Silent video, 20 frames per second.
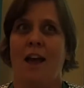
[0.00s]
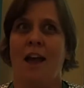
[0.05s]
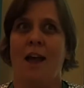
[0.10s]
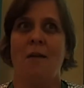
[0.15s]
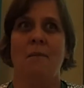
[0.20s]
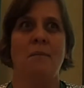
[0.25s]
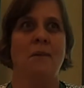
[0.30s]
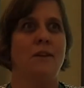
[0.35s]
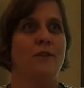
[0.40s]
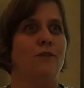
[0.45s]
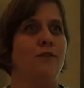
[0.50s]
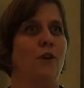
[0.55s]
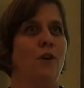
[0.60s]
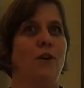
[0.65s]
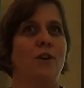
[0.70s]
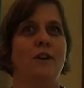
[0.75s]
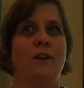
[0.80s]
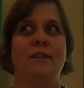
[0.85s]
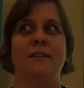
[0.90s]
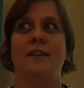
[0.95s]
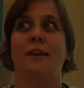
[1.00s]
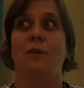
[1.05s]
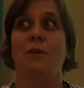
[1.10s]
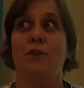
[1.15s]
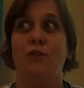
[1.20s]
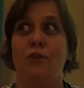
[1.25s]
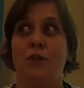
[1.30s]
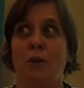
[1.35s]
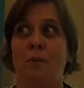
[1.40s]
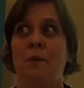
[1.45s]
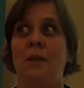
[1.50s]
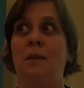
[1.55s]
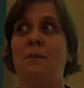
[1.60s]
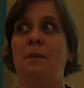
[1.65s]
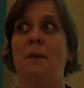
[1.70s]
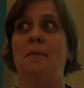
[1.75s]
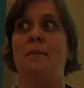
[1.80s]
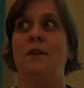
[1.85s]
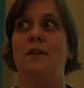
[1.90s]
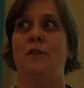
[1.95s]
calm and focused, there were so many
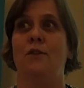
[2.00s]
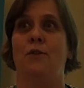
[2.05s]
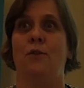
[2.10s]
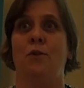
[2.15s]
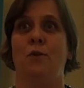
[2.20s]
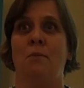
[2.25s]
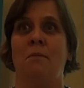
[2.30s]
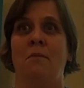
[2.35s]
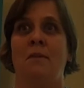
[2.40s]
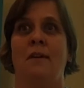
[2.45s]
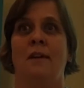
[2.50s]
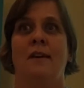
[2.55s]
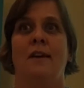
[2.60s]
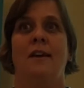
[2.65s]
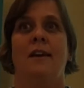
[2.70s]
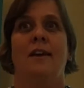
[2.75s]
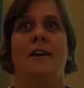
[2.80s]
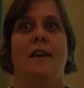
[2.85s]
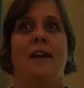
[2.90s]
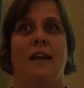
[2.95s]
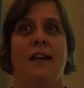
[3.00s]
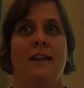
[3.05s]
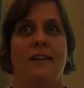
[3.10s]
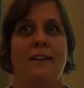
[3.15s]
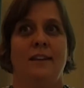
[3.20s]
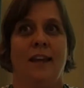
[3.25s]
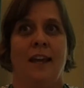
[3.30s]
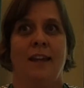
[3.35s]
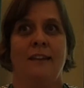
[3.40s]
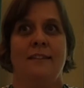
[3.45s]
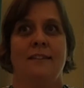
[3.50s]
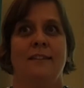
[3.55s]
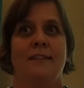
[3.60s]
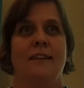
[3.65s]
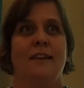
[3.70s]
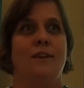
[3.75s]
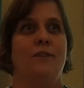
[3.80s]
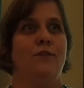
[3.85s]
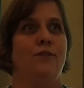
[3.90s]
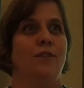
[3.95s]
people in the room, and yet
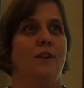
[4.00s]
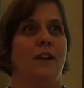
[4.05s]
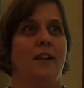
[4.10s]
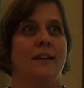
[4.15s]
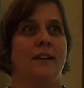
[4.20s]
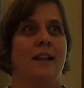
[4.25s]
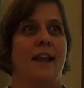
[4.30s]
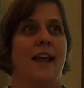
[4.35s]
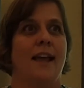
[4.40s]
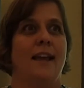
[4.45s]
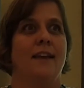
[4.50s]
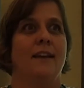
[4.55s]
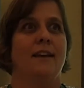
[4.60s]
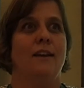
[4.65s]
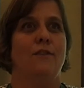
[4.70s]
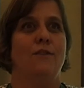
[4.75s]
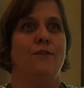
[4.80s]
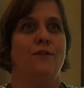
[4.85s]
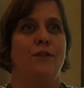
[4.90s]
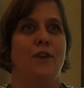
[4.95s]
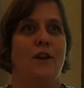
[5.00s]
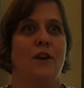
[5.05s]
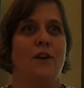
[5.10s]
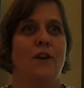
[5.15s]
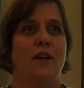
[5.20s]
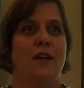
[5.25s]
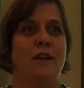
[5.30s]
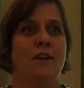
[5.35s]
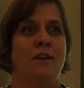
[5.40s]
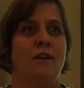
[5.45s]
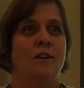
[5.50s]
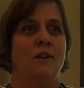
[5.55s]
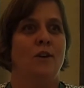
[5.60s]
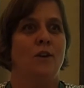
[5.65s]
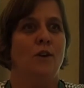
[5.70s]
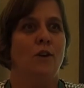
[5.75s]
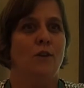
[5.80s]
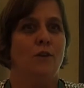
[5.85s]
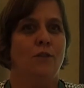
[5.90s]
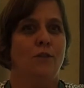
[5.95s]
it felt like a very
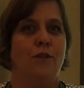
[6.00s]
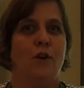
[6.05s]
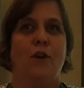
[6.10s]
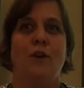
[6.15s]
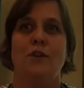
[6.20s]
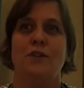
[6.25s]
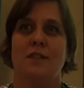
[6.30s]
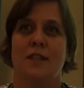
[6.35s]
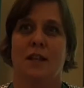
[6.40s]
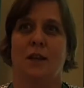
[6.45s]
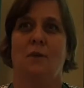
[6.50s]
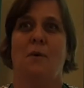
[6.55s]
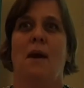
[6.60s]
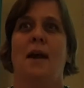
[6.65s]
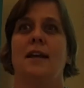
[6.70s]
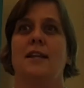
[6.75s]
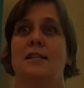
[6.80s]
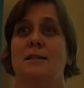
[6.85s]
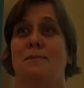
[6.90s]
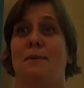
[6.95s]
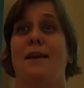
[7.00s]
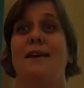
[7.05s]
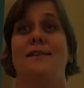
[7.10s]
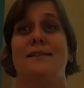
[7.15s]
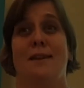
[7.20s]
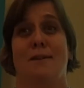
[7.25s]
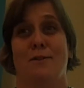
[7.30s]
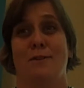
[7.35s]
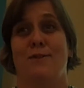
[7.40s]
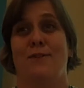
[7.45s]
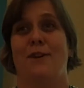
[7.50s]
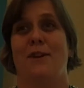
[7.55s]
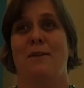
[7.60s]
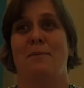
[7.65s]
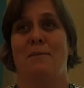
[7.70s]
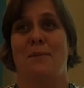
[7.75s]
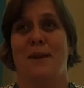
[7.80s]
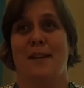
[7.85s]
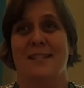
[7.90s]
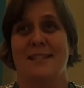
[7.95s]
focused and quiet space. I was very
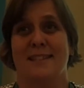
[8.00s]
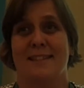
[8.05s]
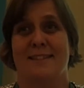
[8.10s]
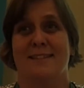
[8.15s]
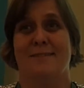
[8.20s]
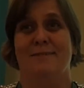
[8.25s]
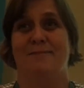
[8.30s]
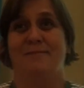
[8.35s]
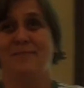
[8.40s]
impressed.